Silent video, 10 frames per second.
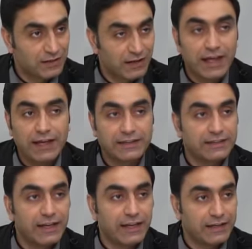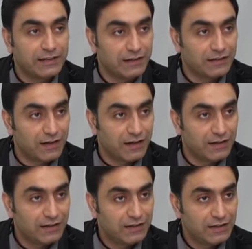La ilaha illallah.
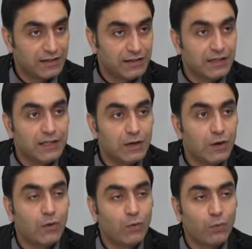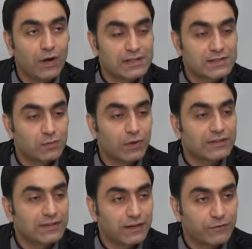He was
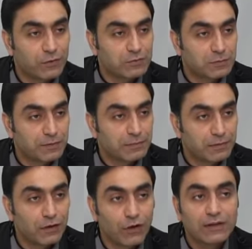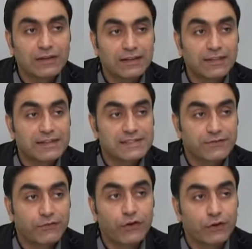wanting from the people only this
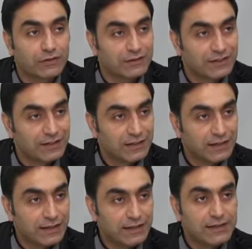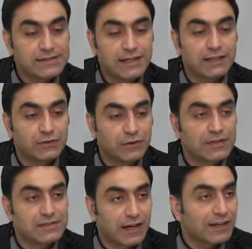world. He said to
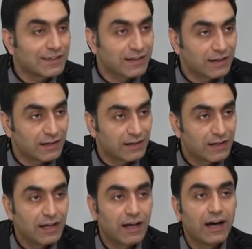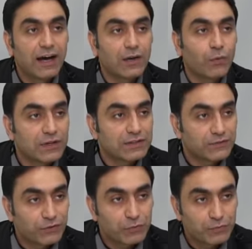his uncle, I want
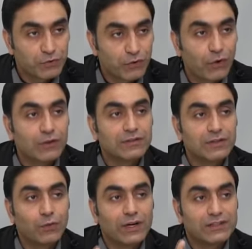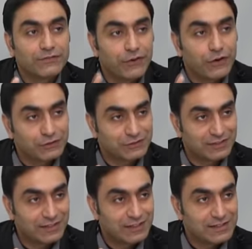from you only one word.
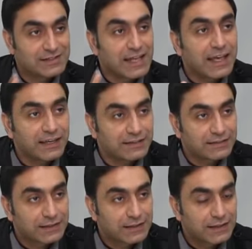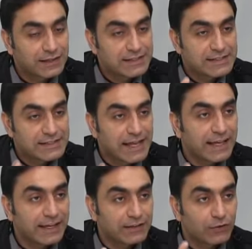Say
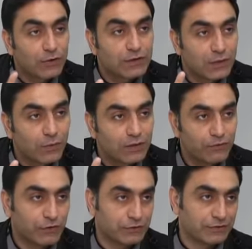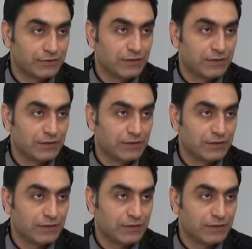it, only one word.